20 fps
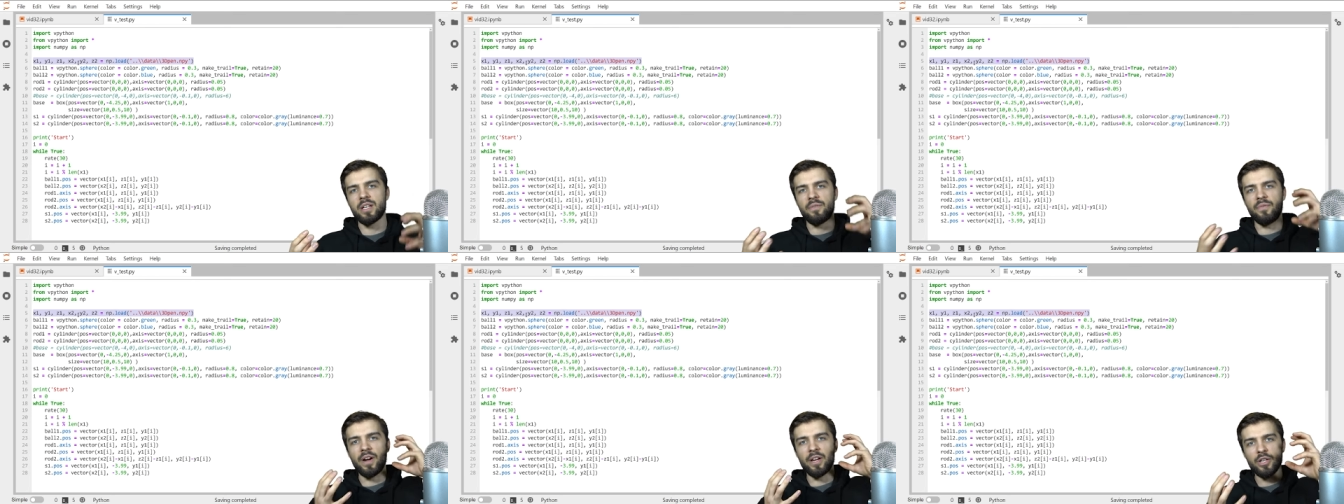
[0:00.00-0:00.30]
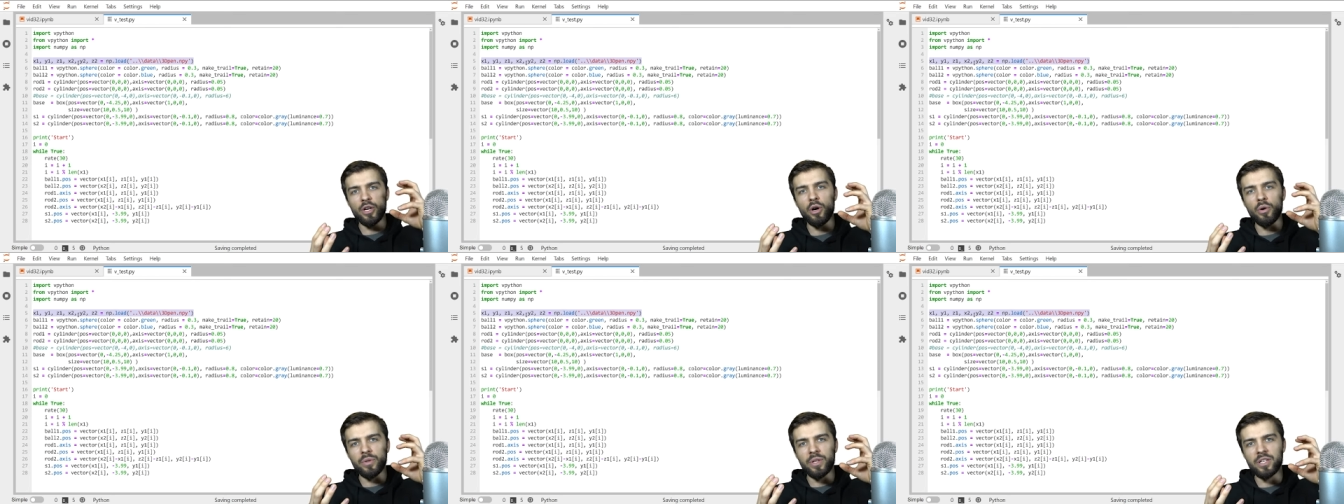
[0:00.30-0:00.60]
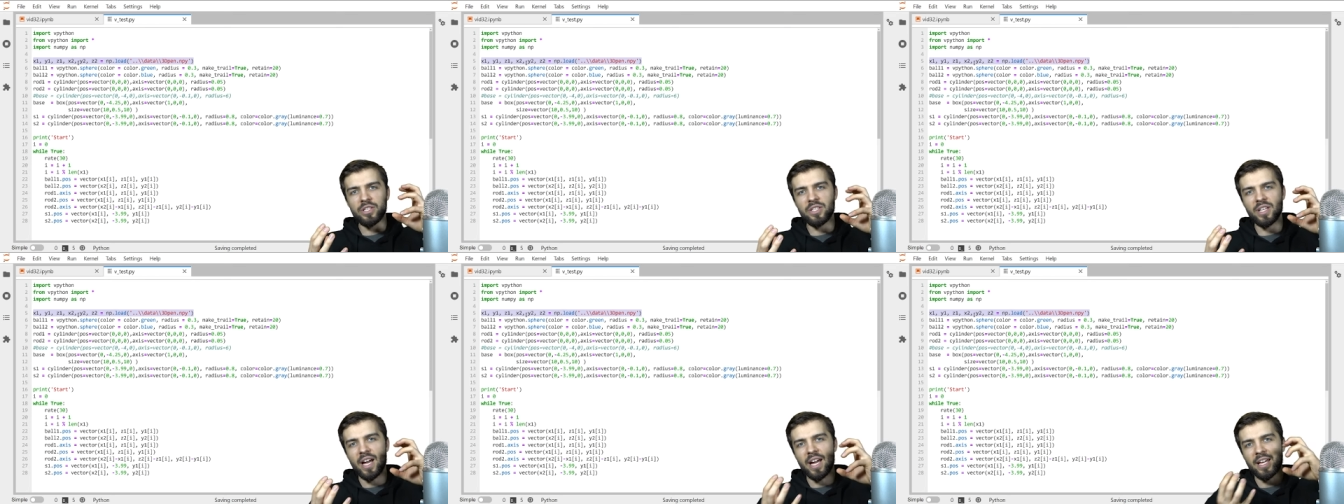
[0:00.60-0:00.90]
And if I know
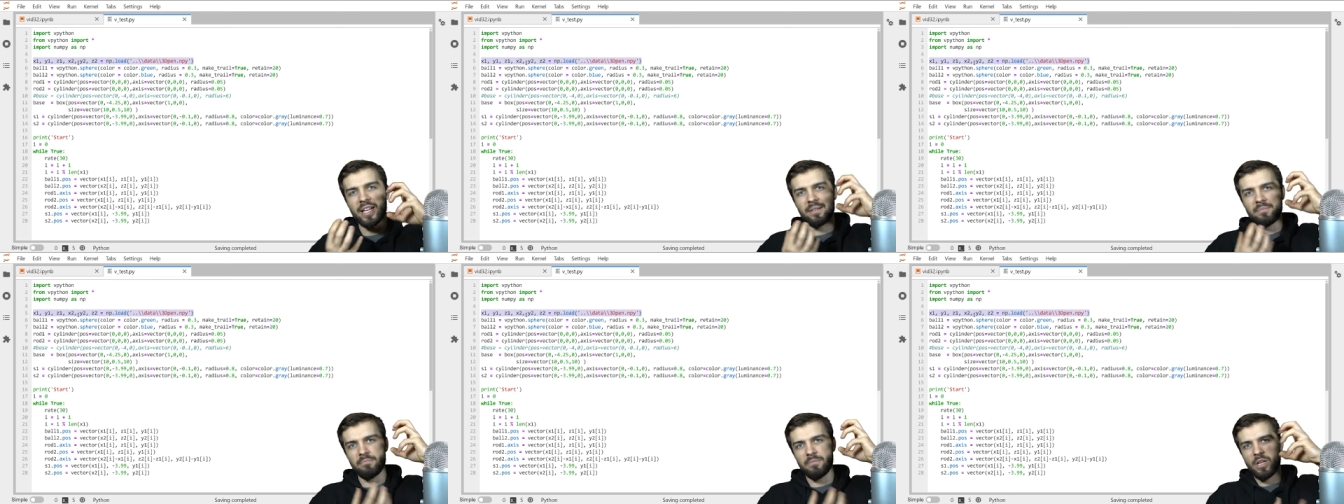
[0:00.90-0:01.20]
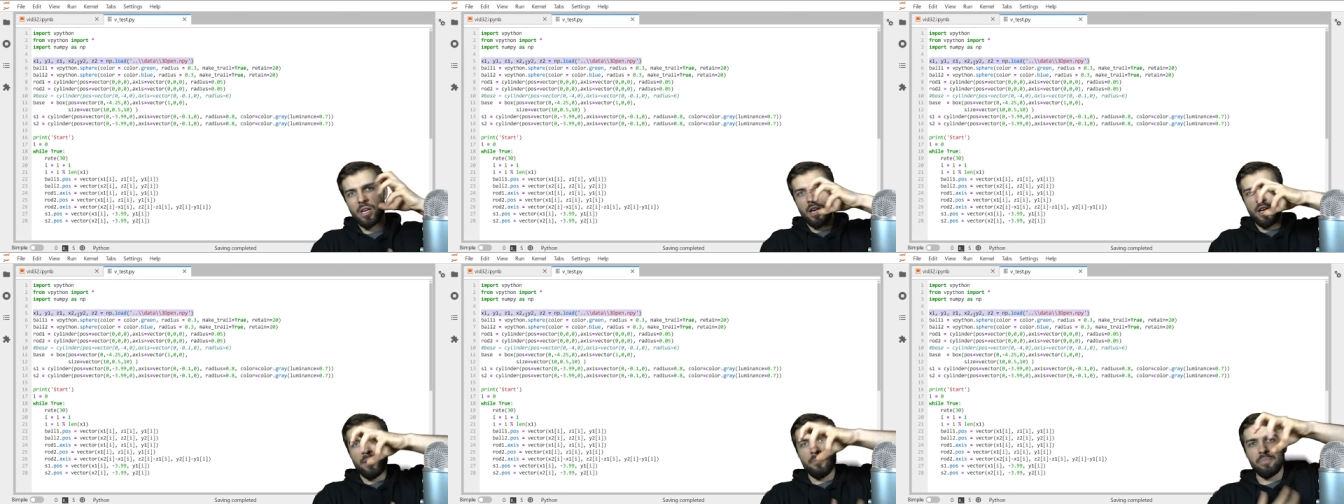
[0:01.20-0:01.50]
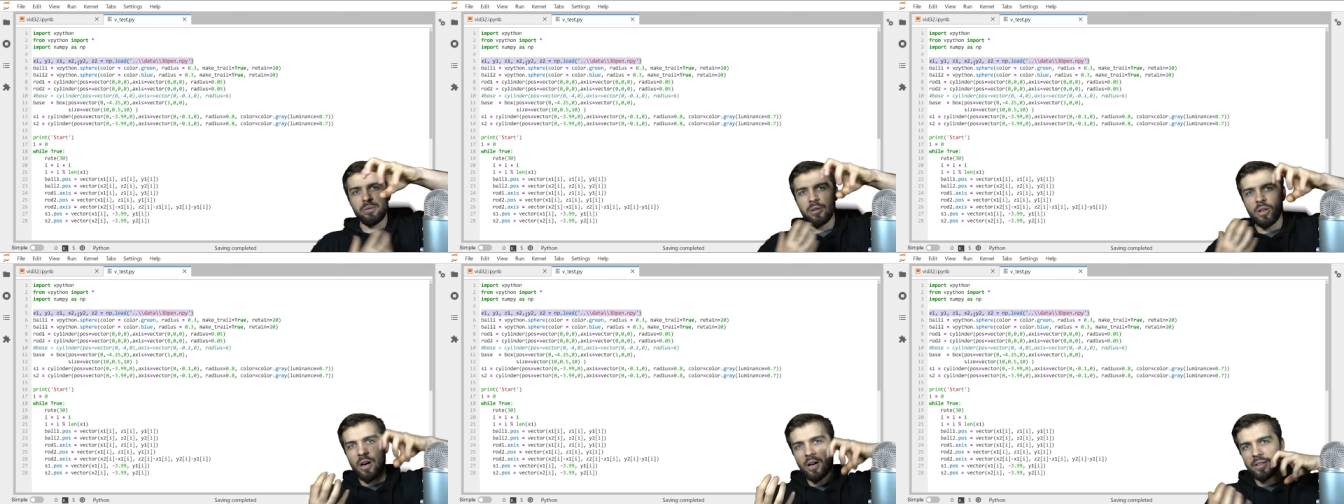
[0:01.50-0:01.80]
this, I can
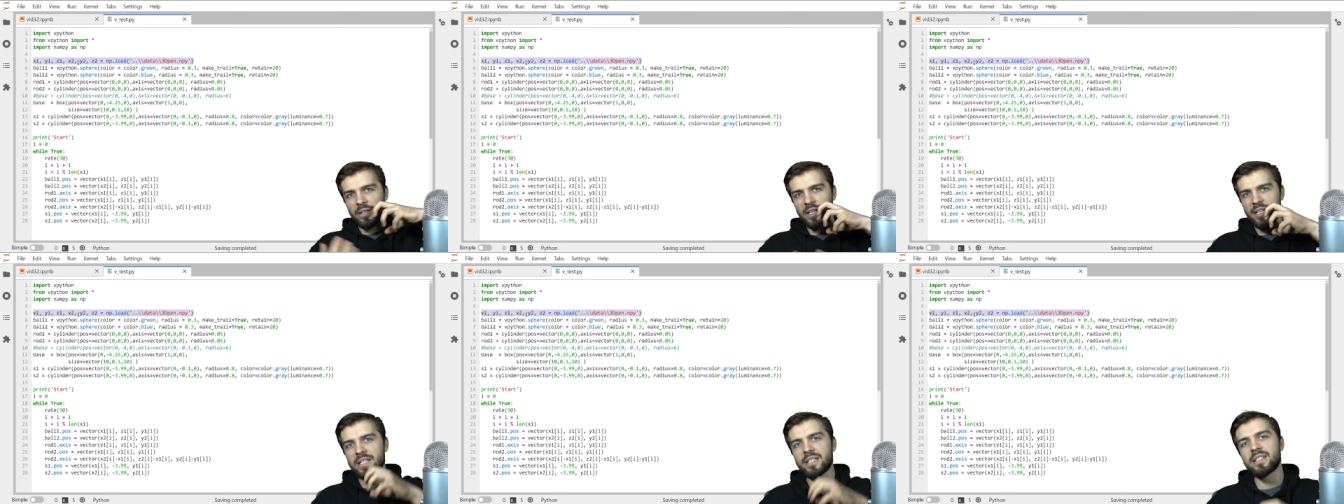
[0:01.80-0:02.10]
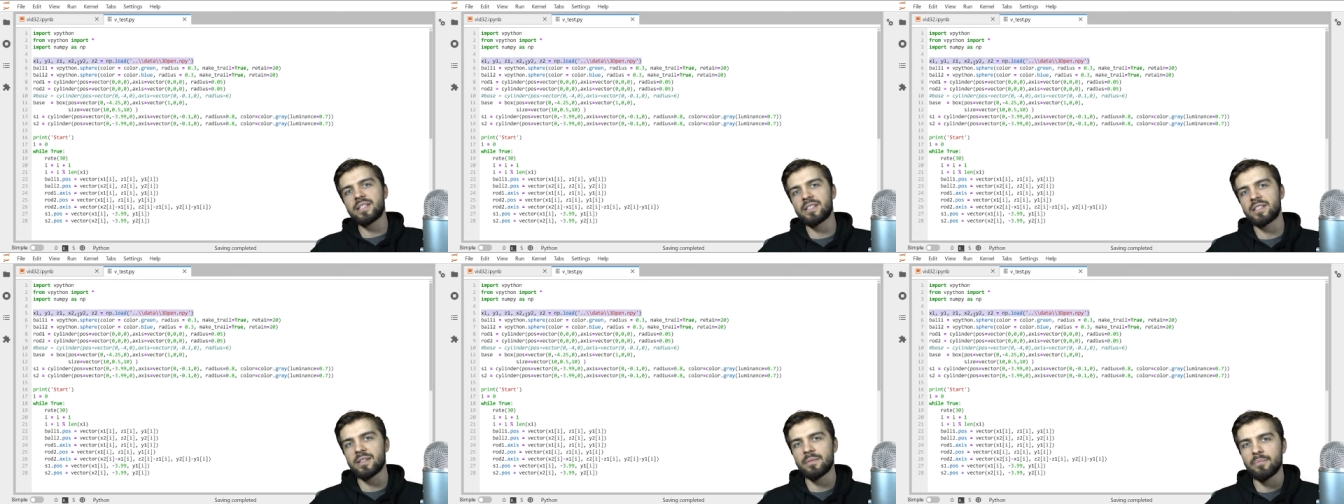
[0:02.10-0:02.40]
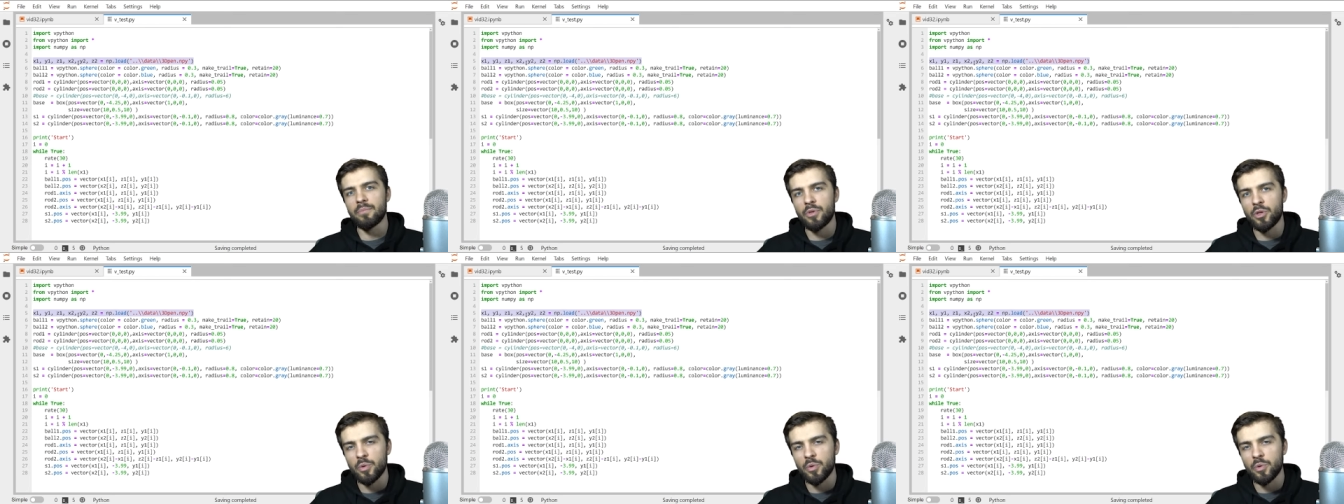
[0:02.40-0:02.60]
plot these in some